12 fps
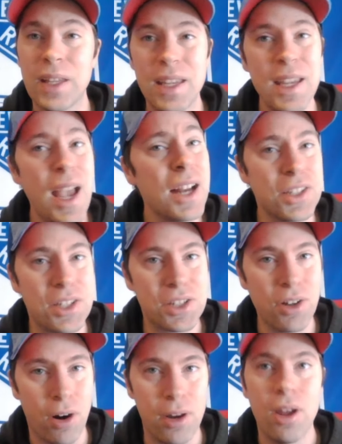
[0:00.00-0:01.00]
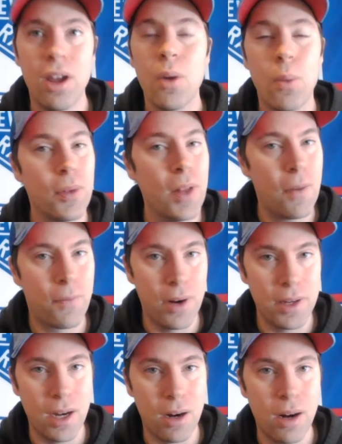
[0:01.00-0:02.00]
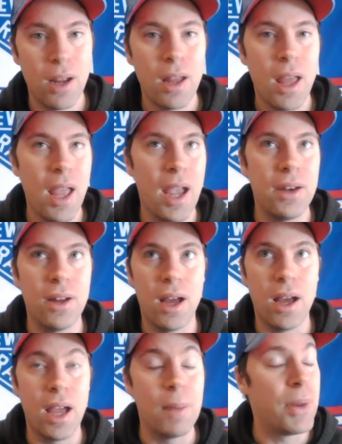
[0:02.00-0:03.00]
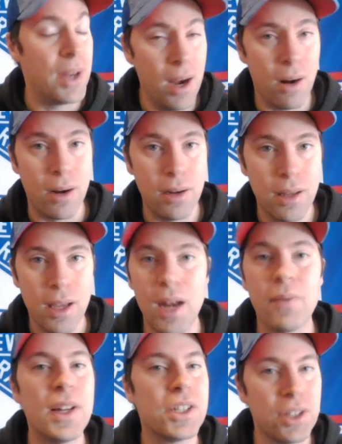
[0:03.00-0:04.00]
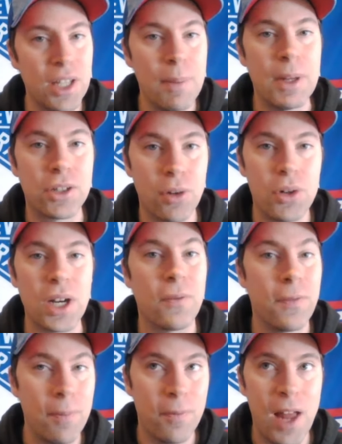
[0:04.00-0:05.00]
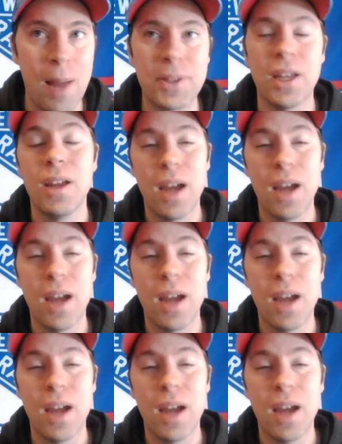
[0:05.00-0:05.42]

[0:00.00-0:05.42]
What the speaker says: He actually started with Lafreniere and Panarin, and eventually him and Trocheck flip-flopped.